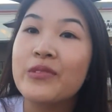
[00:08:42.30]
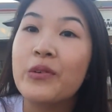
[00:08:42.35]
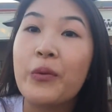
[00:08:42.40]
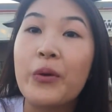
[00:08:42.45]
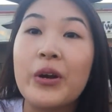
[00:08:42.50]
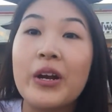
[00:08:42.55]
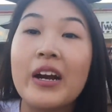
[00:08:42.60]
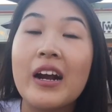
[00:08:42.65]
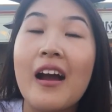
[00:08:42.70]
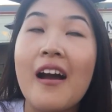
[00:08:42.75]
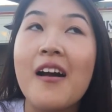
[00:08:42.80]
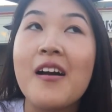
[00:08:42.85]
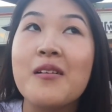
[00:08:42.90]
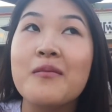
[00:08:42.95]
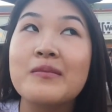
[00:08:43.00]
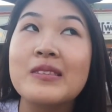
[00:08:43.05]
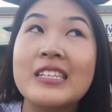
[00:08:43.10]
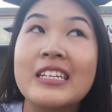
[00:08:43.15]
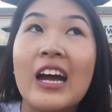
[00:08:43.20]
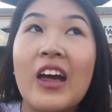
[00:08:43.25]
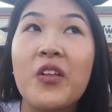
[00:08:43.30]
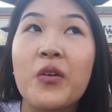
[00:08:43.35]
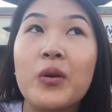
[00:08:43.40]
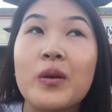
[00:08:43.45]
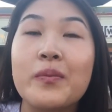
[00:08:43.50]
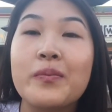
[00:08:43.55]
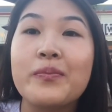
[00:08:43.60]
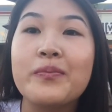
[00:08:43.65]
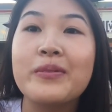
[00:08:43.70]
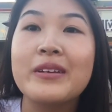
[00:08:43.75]
we're um, together.
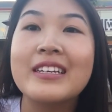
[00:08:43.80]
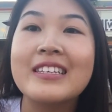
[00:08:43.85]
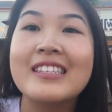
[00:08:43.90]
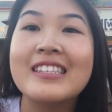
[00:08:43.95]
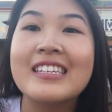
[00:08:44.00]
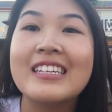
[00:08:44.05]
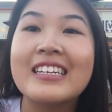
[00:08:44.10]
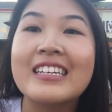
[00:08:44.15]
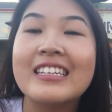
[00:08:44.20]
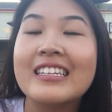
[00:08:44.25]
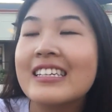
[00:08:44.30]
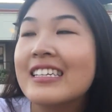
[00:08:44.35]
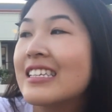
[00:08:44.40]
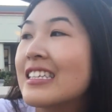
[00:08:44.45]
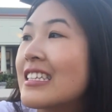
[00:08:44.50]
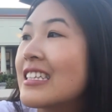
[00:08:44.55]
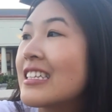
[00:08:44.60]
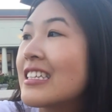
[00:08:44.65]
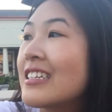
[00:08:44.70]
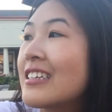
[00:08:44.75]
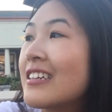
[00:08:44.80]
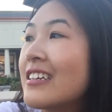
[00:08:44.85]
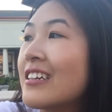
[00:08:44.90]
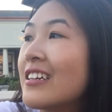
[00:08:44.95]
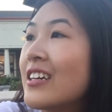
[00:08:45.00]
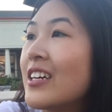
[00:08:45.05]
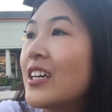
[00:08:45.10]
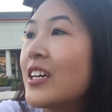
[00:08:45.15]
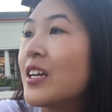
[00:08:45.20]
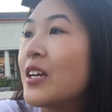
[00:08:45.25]
We're PT
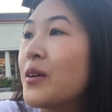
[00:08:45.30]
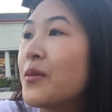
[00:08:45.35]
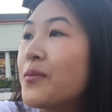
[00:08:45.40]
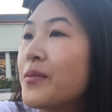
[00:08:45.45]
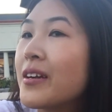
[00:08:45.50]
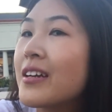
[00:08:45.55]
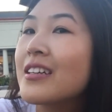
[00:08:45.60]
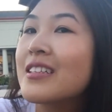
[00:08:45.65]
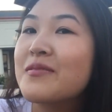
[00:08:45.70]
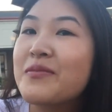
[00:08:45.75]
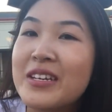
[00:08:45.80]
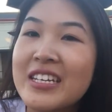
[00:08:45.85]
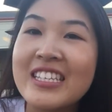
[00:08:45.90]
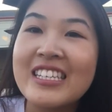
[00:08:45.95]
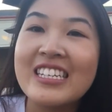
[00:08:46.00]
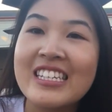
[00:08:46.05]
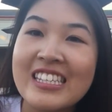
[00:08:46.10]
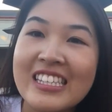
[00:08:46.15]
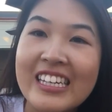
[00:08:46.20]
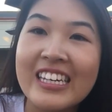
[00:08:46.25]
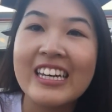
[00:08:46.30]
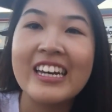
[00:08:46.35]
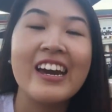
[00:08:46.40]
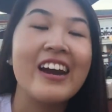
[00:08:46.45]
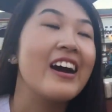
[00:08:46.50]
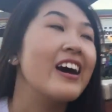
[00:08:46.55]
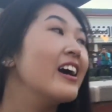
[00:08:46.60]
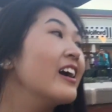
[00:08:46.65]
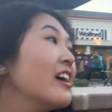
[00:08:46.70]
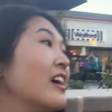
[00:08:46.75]
TCC,
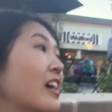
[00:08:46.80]
yeah.